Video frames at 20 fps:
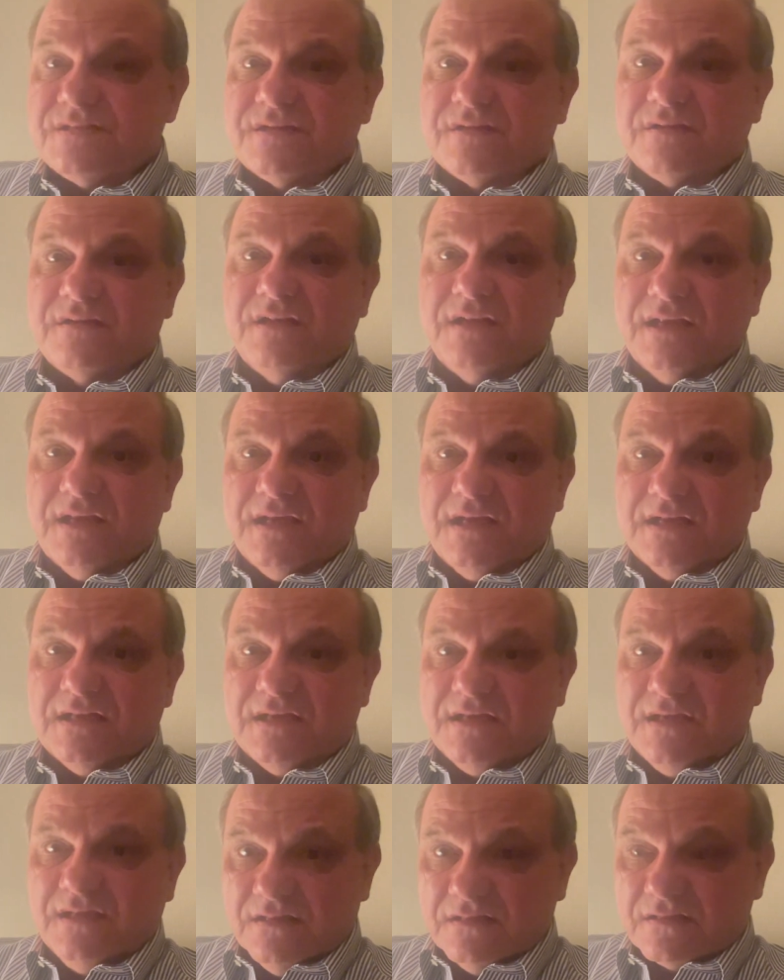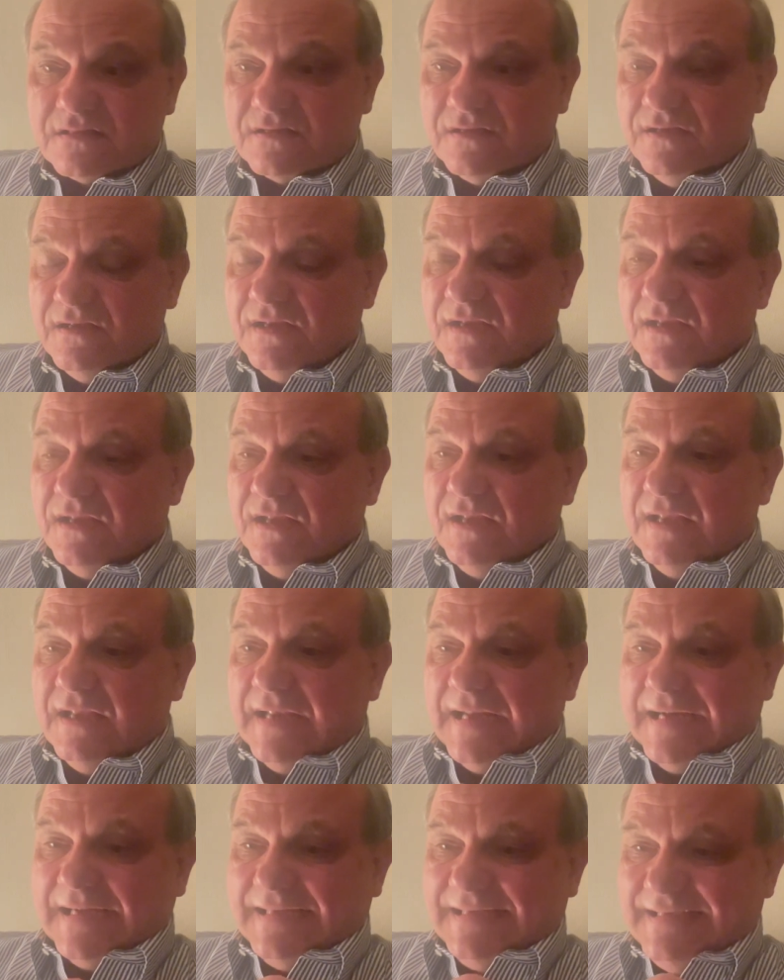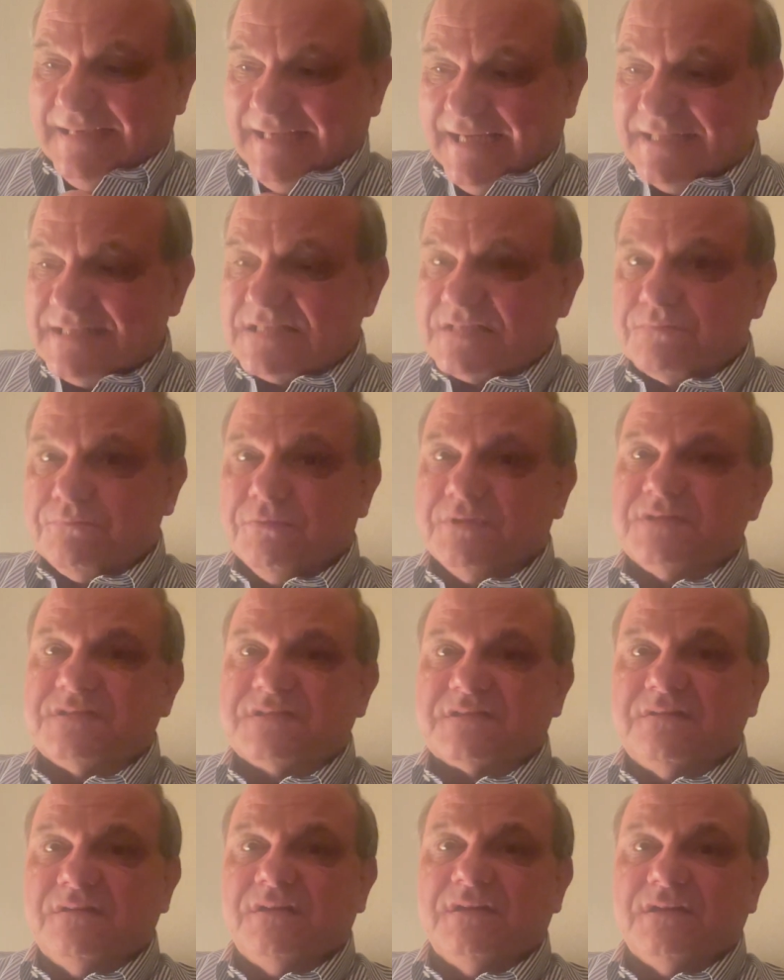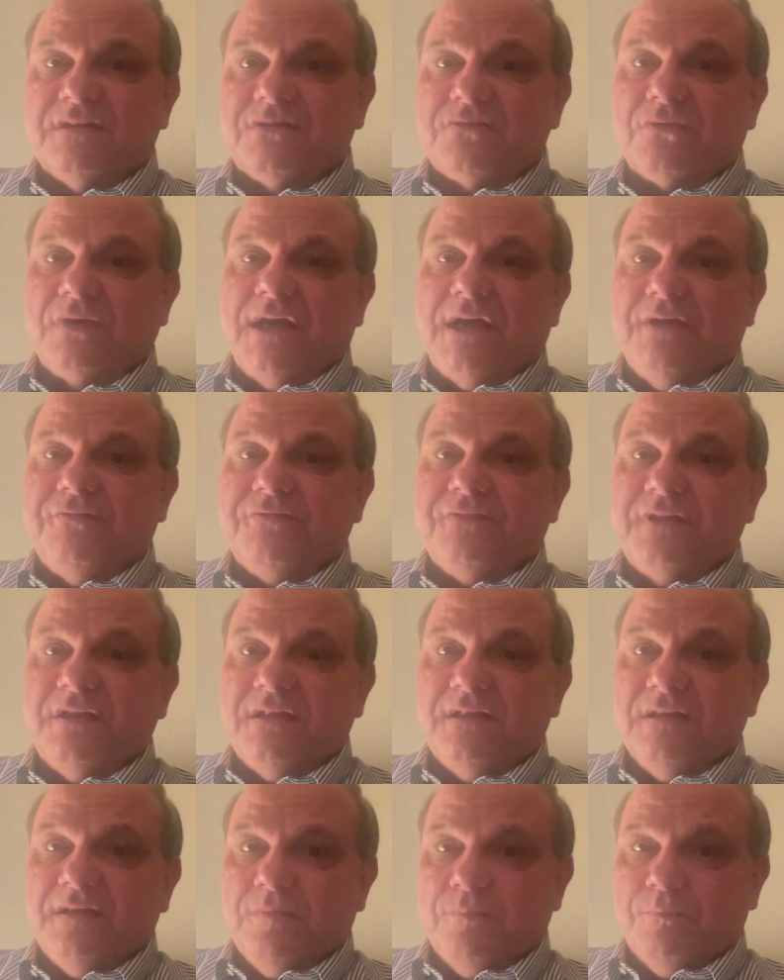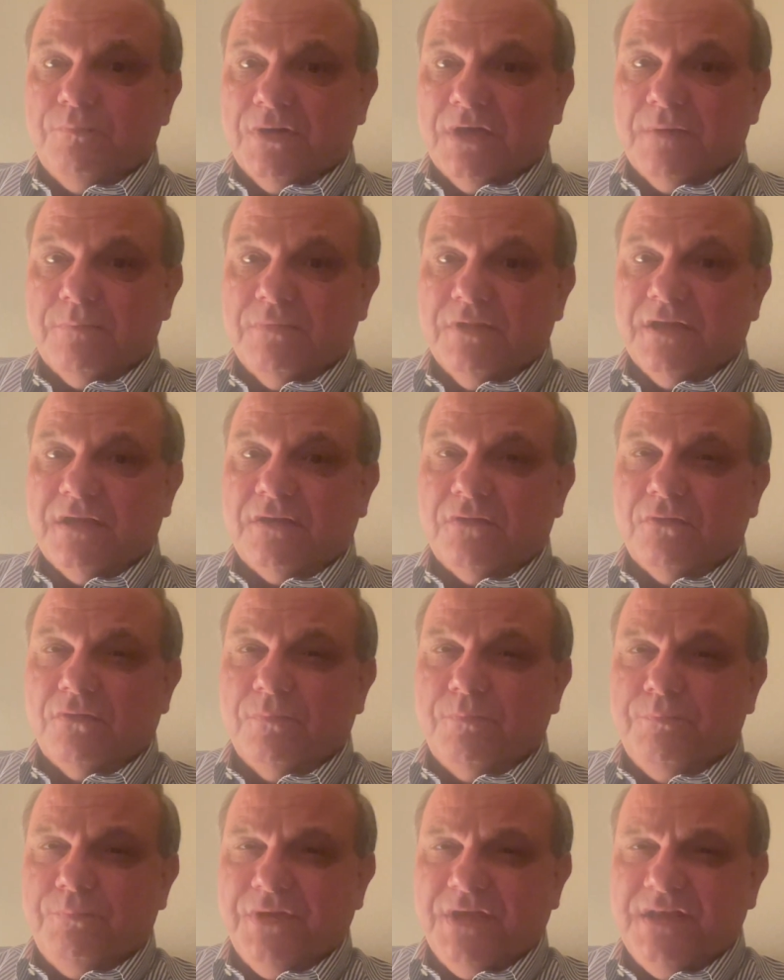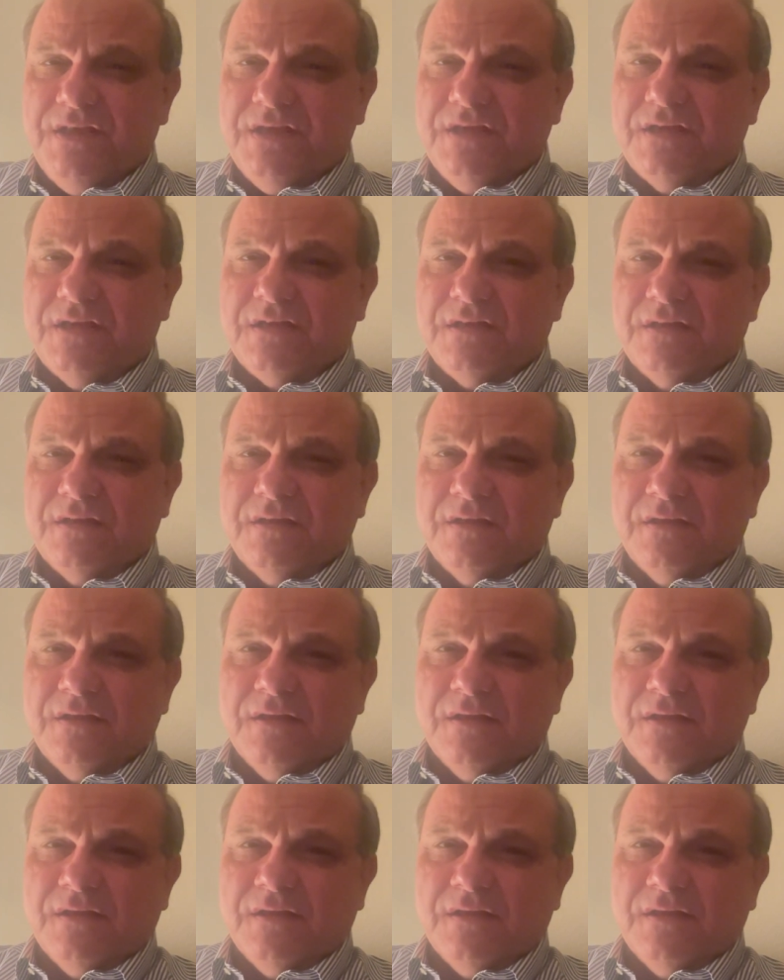are going to get killed, that's what's going to drive then the public opinion